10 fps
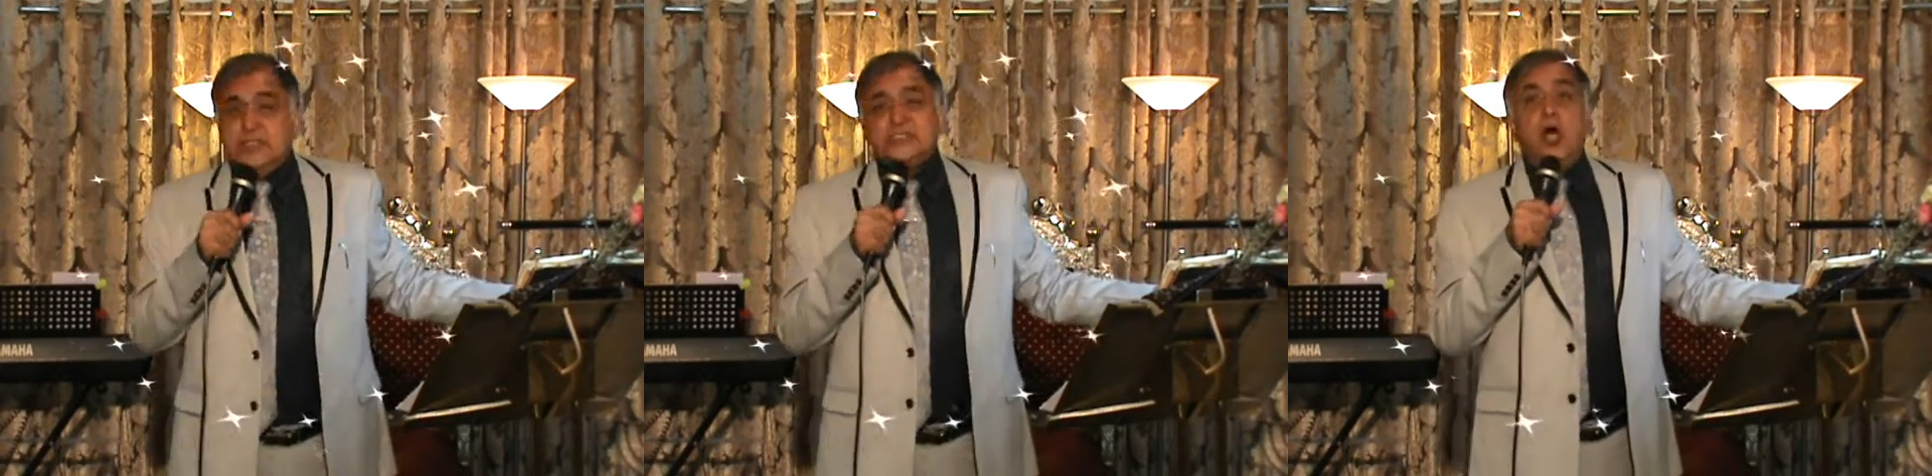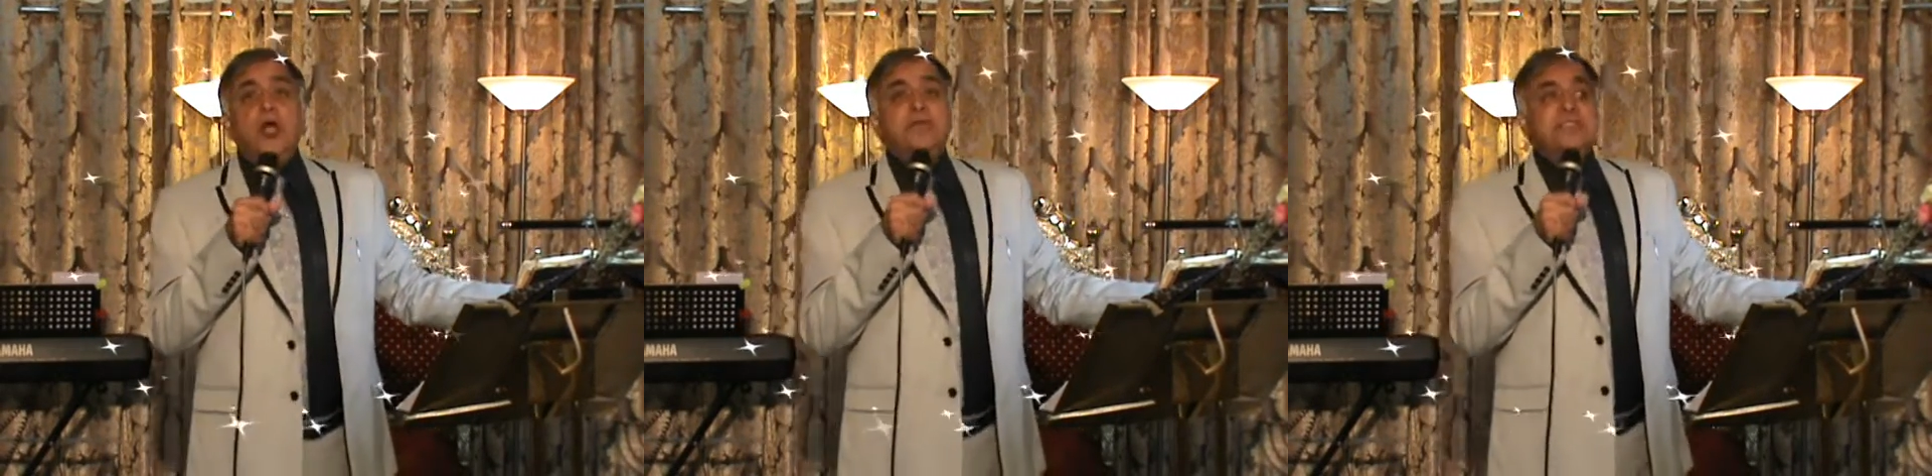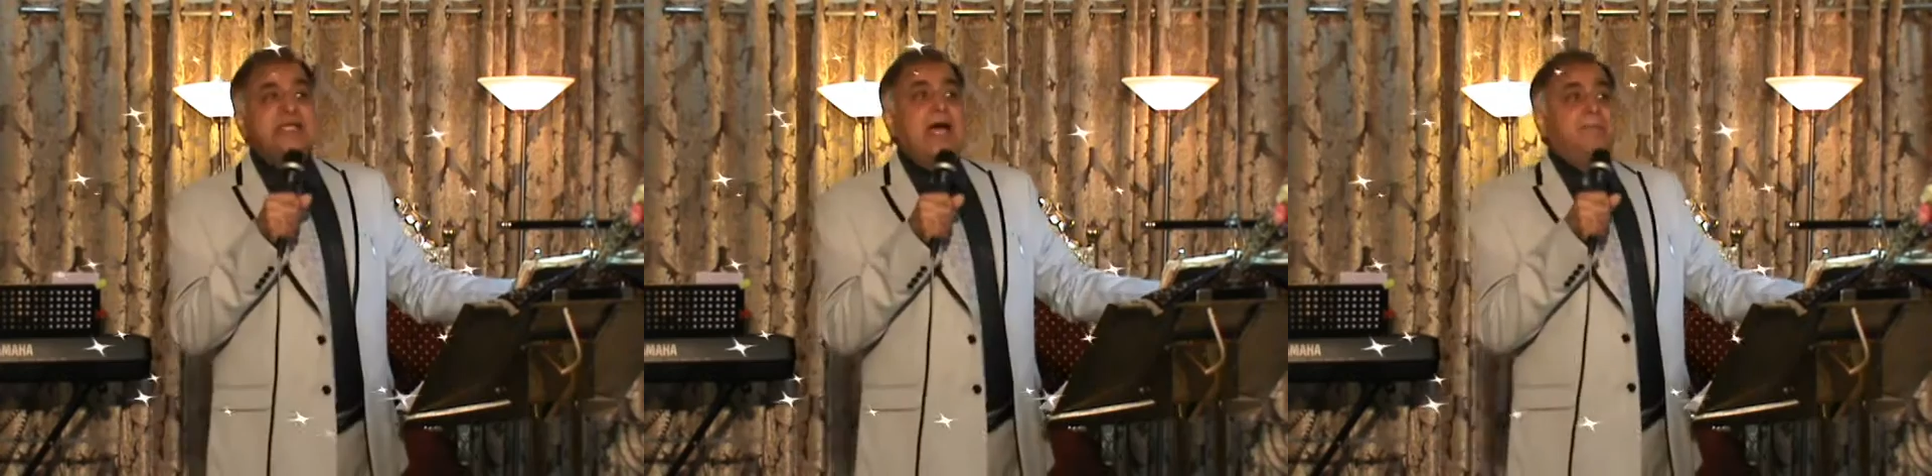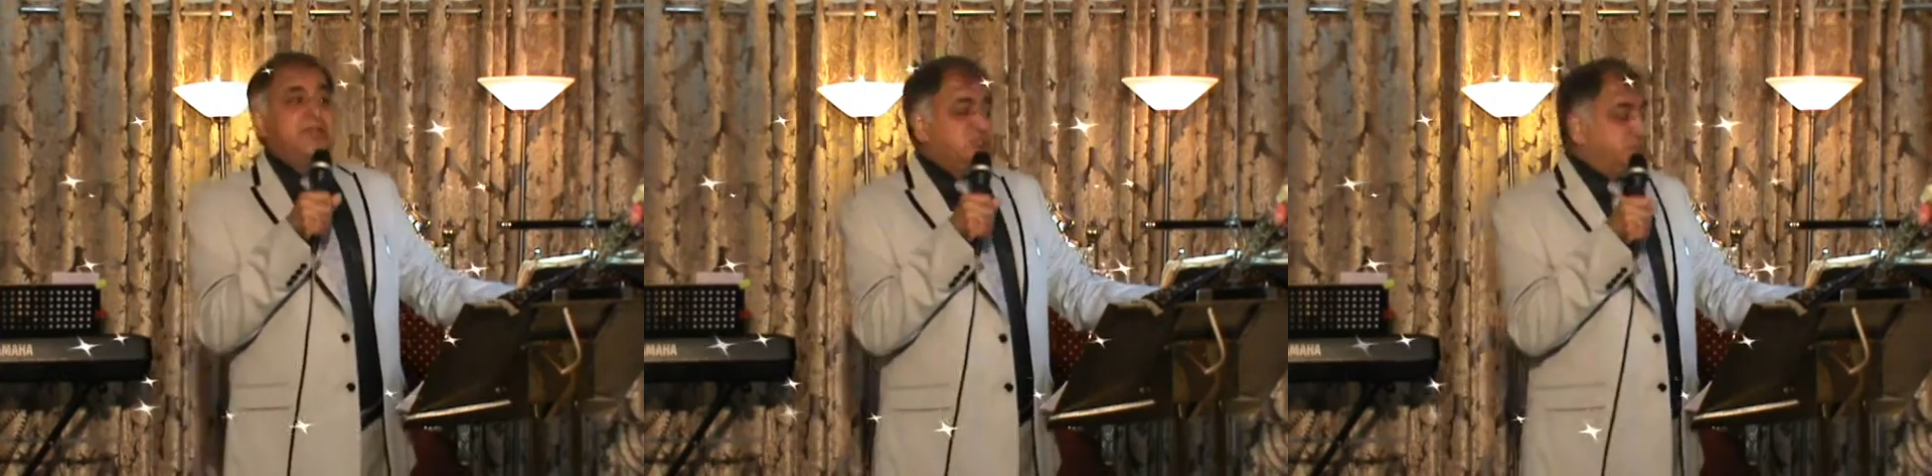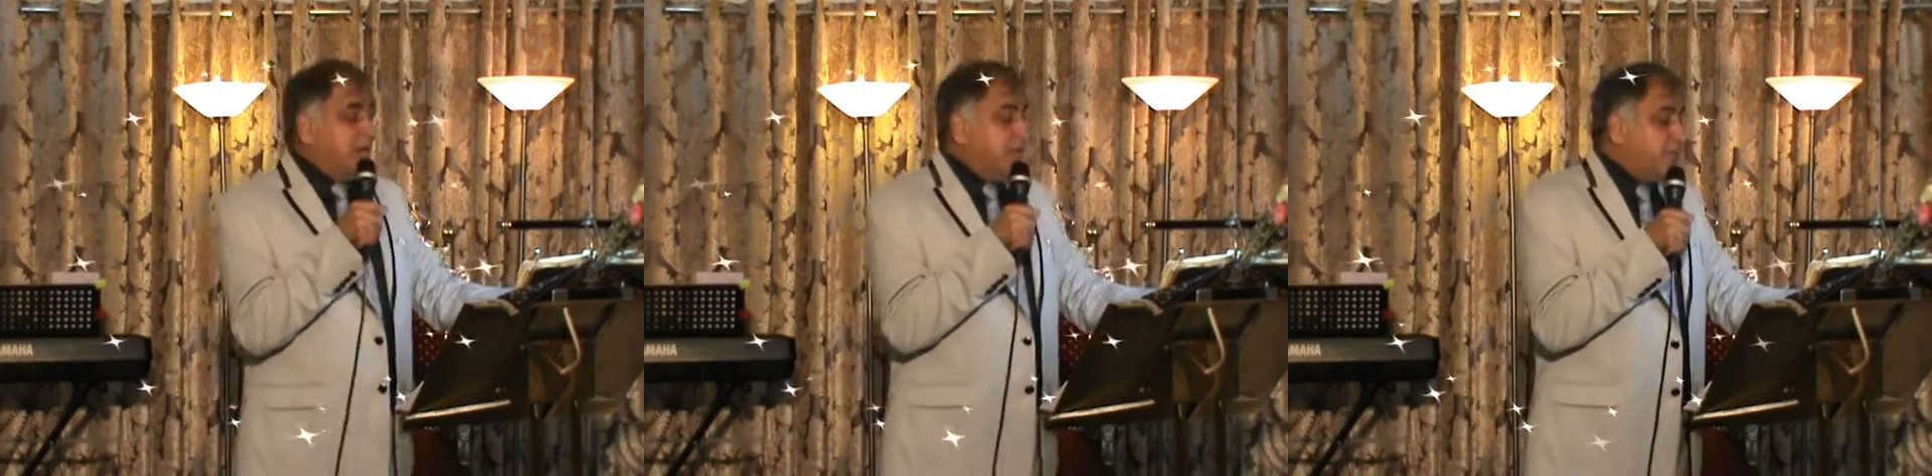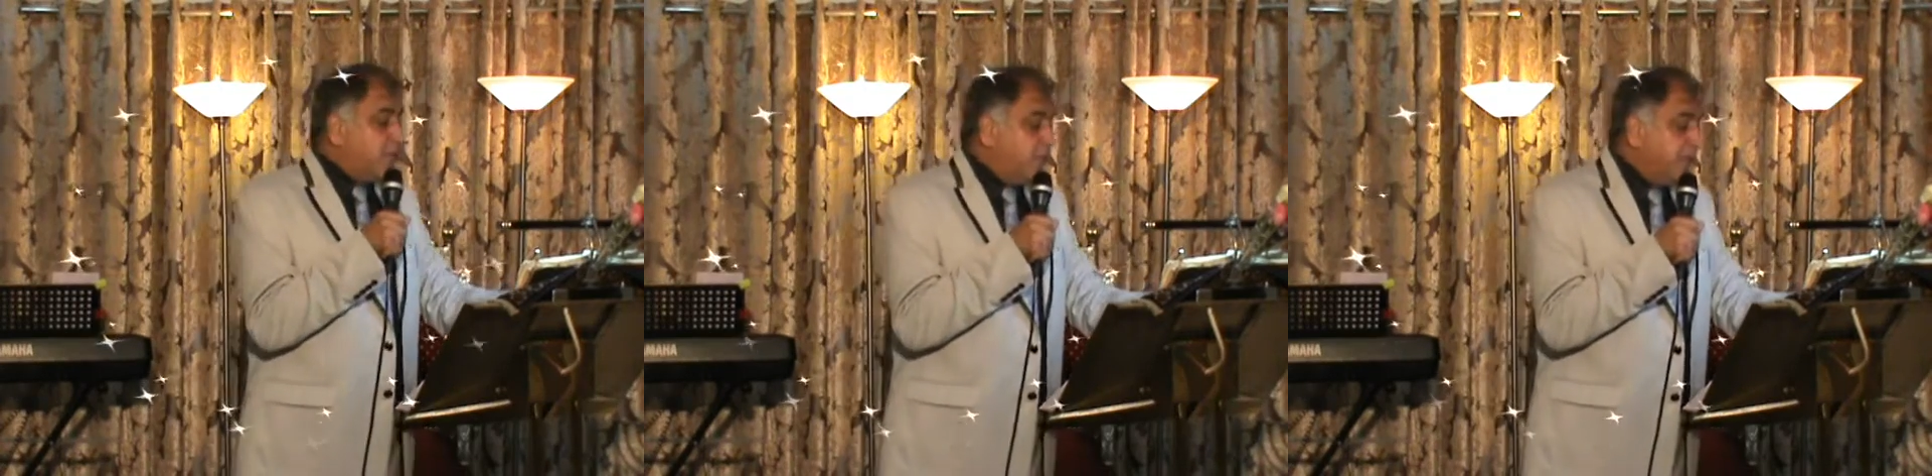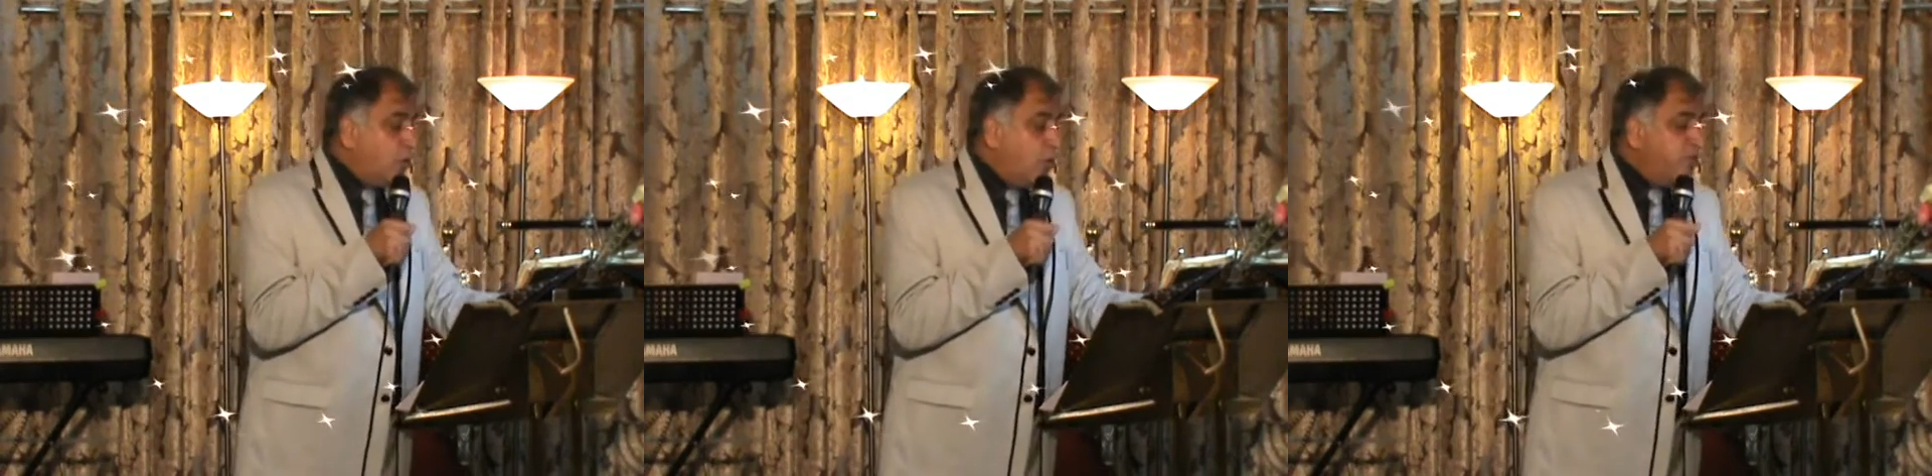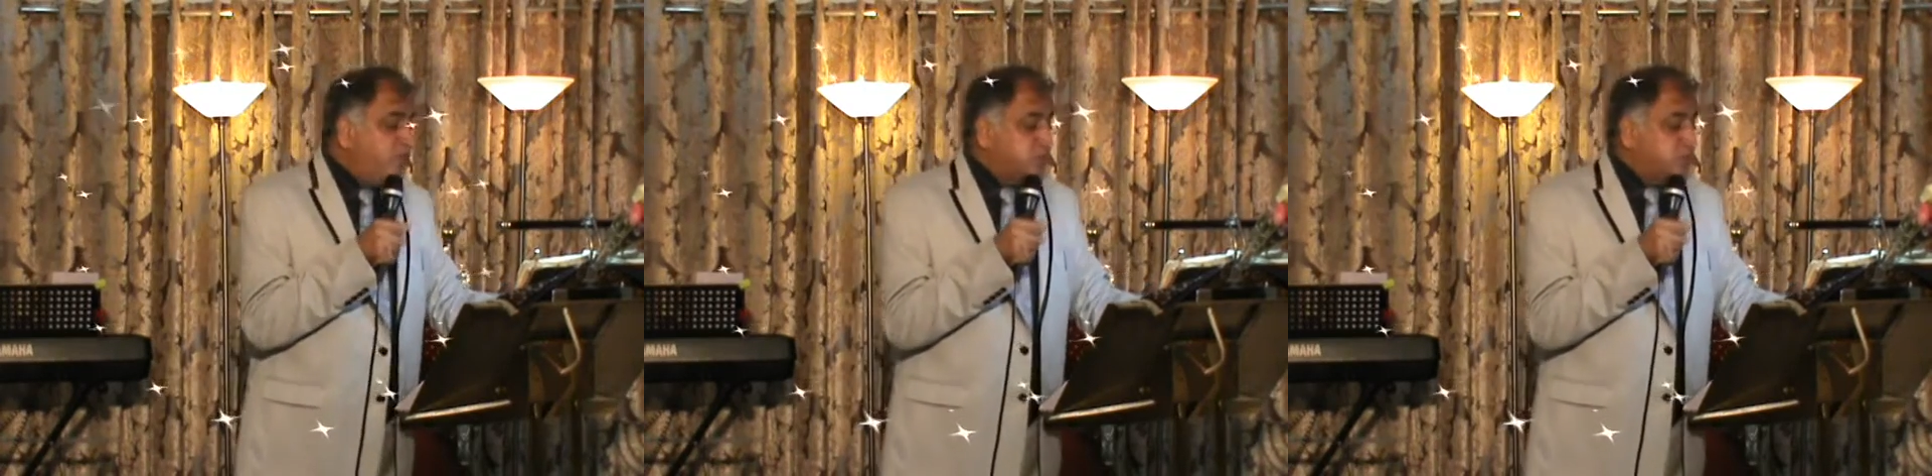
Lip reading: This always happens whenever we go